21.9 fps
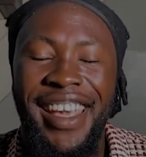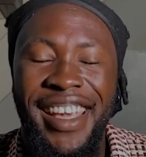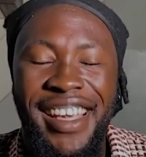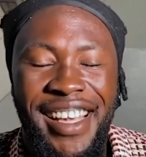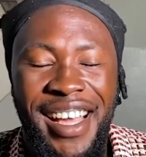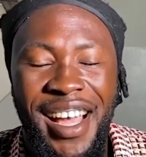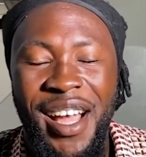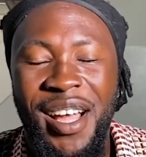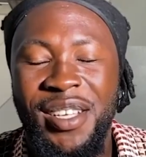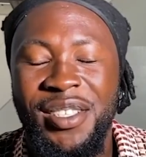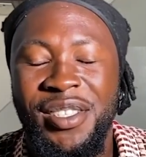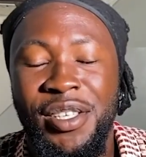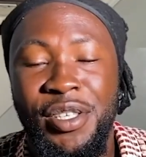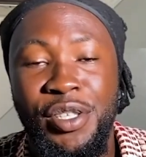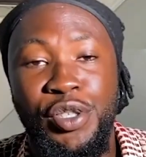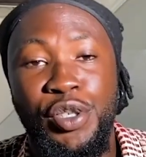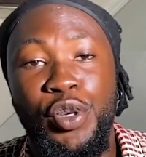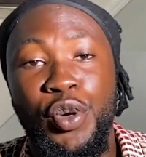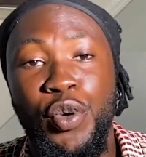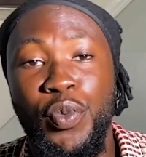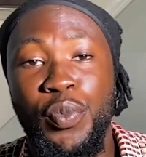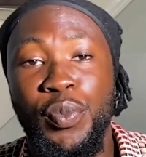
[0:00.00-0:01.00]
Hey guys,
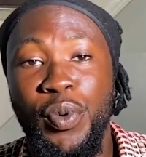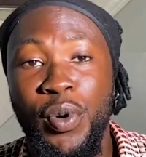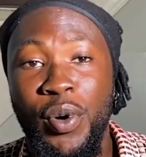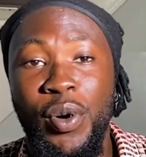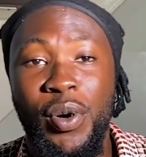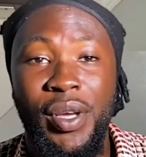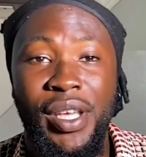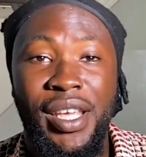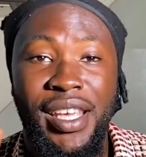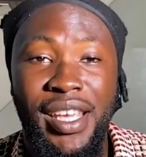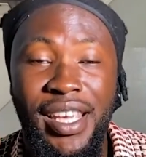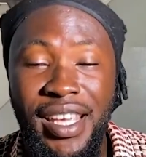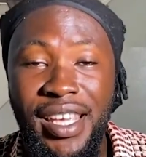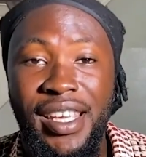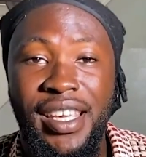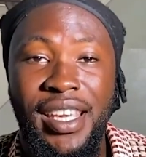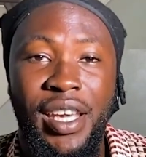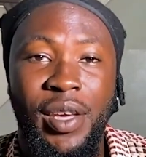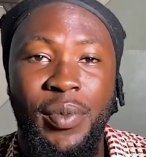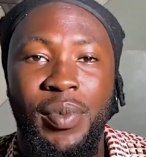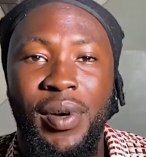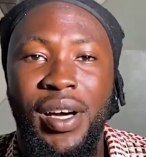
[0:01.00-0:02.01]
it's your boy
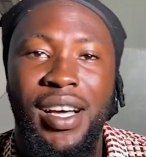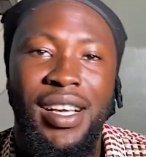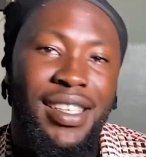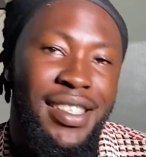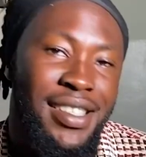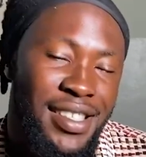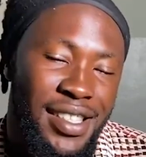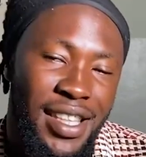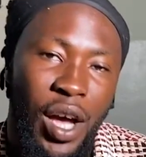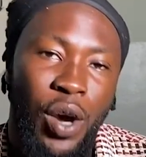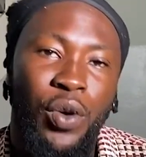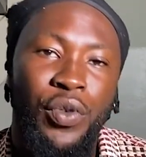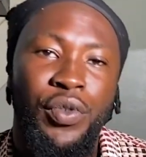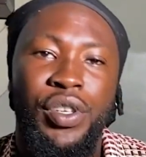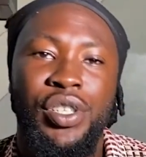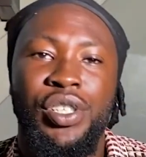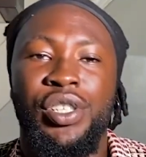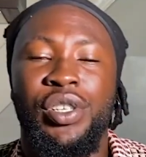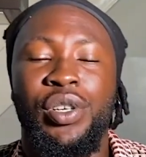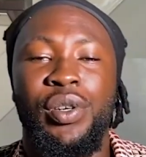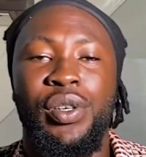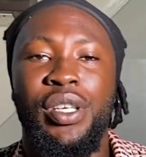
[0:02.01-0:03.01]
EK Banks, that
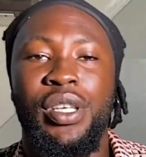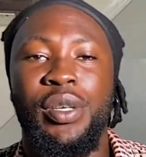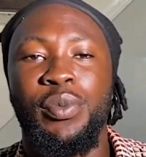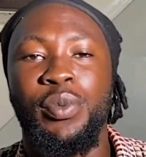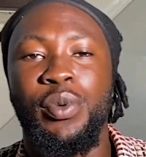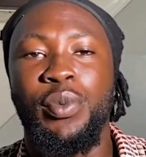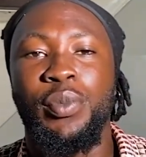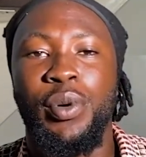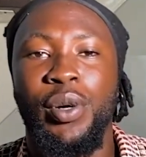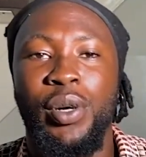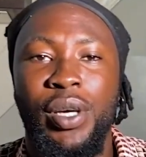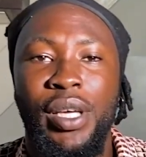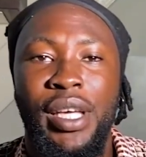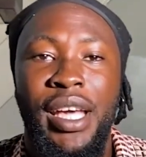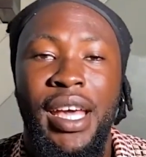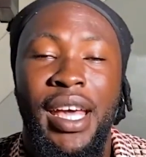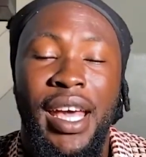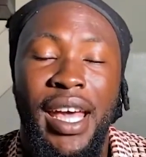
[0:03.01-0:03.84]
original evil boy,